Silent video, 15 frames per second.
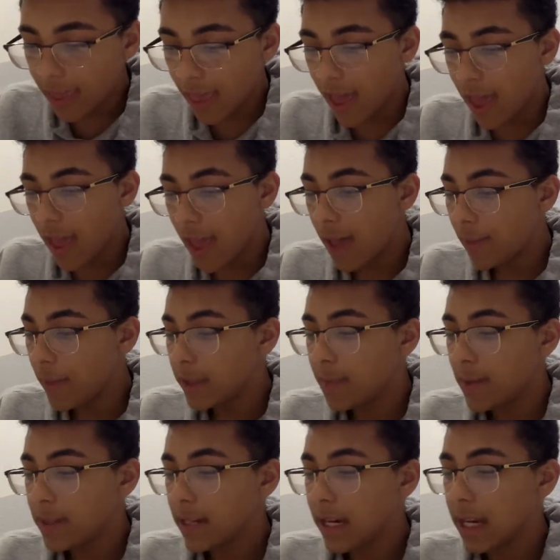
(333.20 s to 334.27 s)
it's
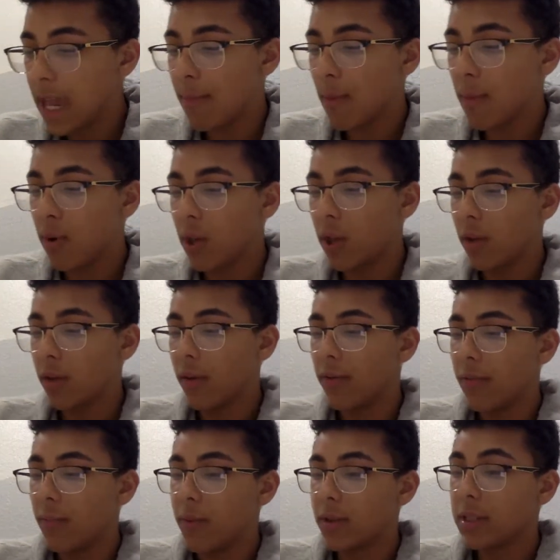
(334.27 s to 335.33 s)
basically capable
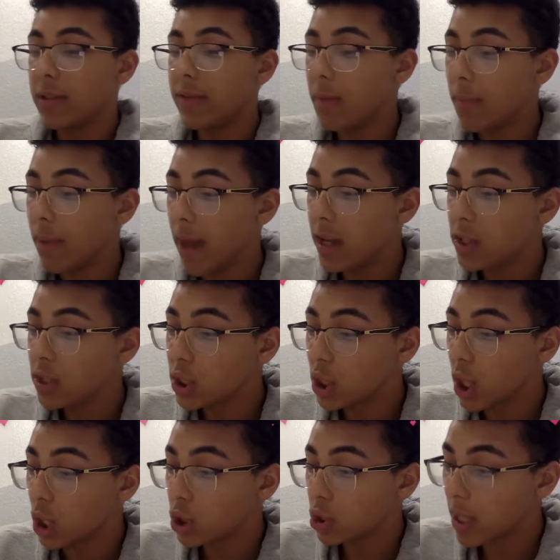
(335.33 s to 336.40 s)
of perceiving pain,
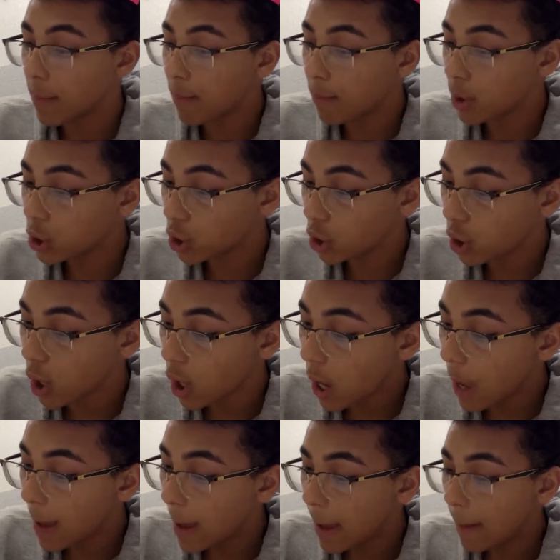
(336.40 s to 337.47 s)
touch, temperature
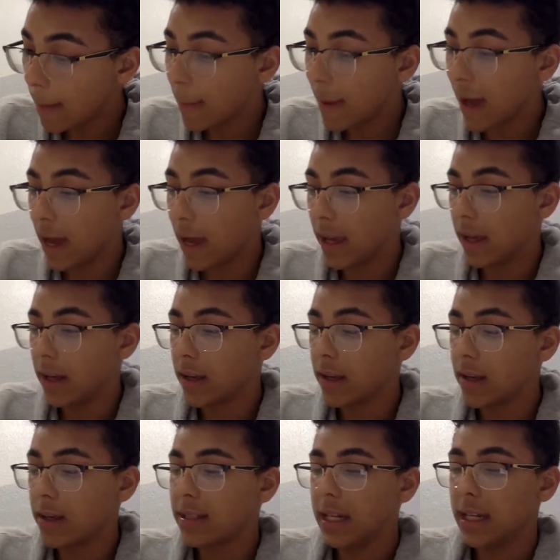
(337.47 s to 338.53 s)
by
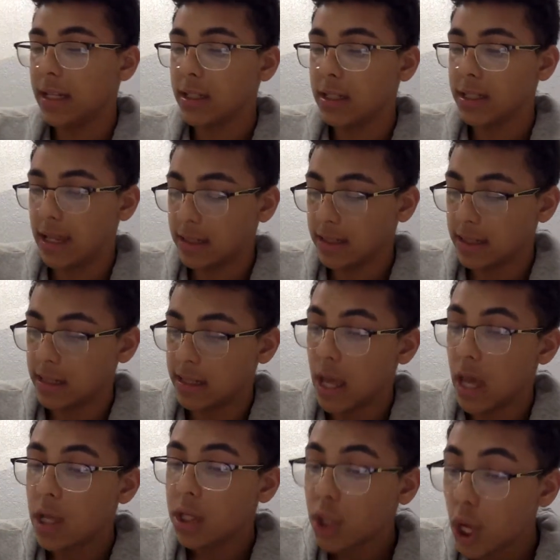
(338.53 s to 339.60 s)
continuous senses.
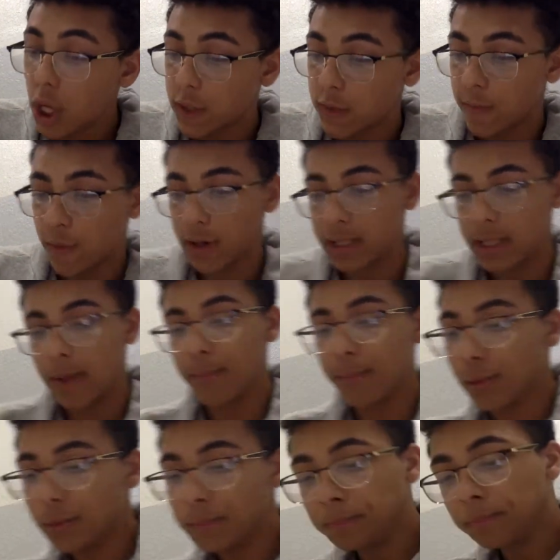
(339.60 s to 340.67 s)
Touch, for
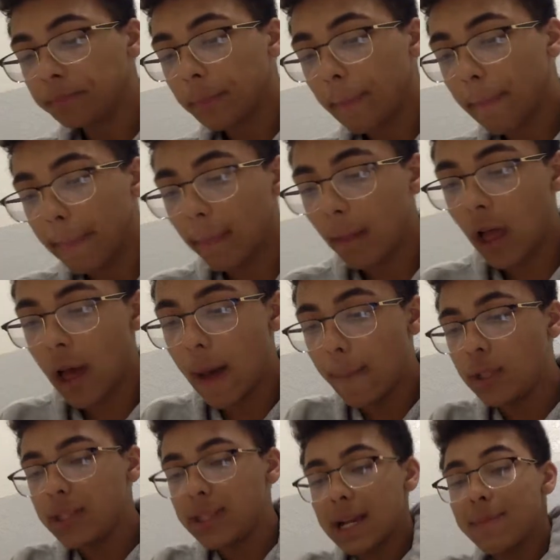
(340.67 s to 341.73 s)
example,
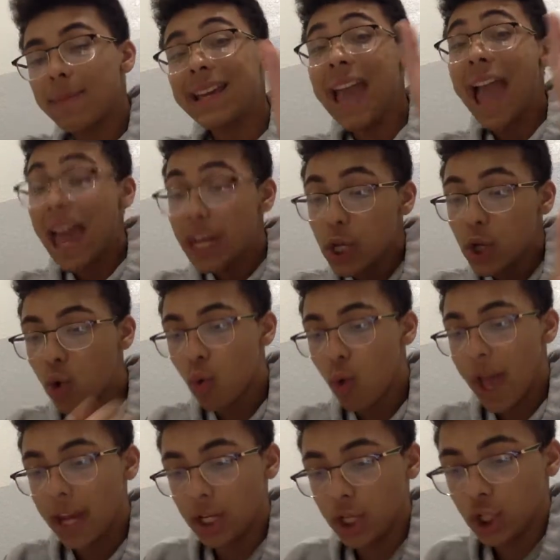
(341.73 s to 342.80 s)
we detect mechanical
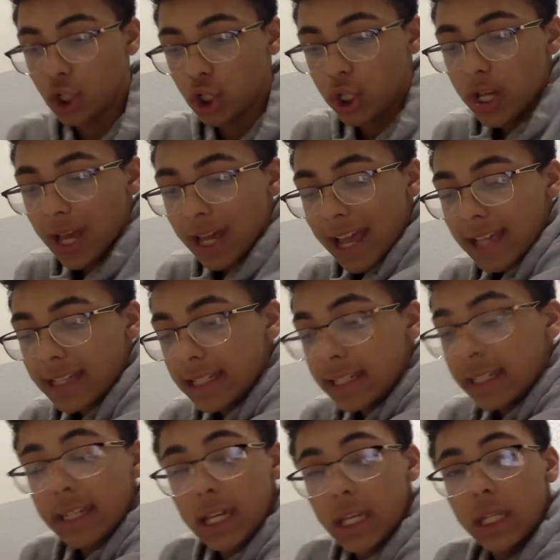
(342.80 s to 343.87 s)
energy against the
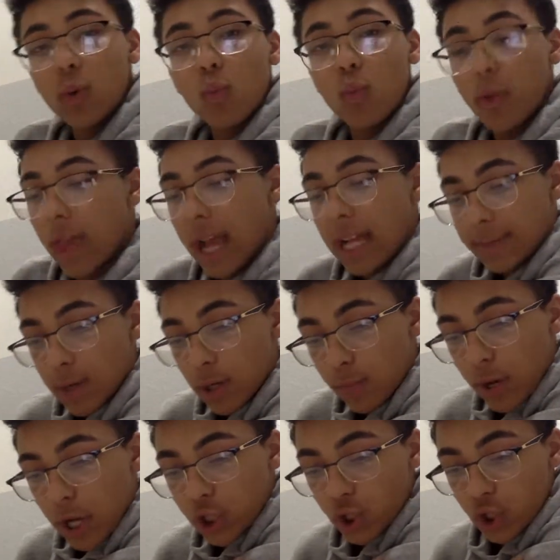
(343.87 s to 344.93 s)
skin with X amount of
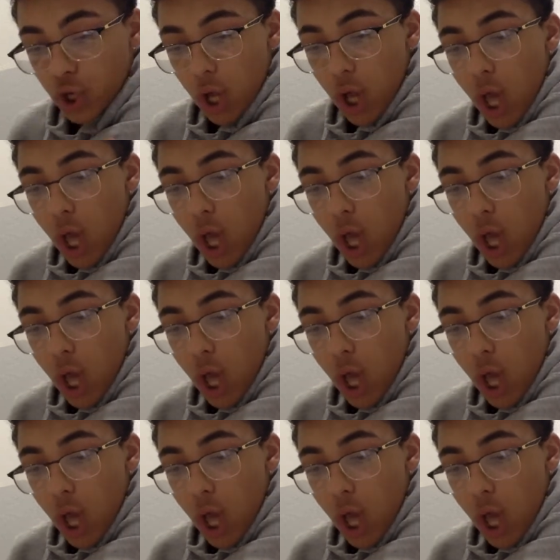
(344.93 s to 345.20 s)
pressure.